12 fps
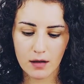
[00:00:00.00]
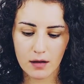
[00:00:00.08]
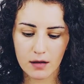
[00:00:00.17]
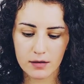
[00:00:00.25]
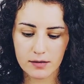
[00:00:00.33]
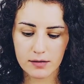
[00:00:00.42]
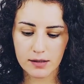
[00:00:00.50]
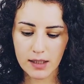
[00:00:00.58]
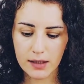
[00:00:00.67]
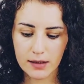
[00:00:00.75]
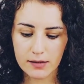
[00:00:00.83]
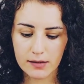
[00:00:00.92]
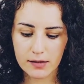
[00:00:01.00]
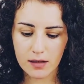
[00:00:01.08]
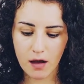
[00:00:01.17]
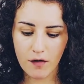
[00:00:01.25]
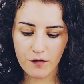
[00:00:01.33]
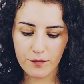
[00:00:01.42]
The
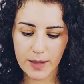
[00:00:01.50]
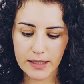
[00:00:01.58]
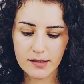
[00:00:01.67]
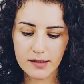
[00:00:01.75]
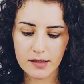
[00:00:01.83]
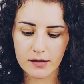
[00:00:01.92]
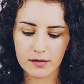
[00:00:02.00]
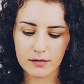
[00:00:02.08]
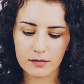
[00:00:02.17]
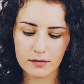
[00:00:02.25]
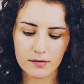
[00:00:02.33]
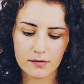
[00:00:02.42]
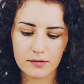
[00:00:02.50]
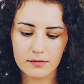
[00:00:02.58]
Six of Pentacles.